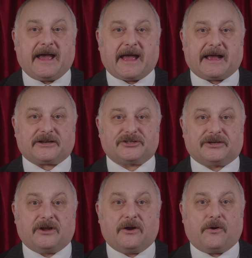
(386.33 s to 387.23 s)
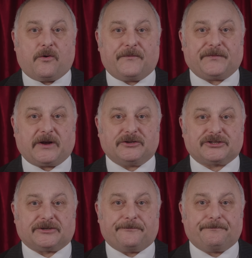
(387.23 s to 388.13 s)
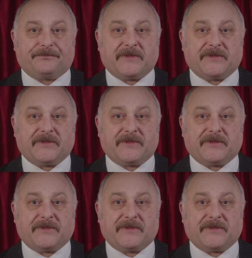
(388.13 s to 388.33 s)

action or function,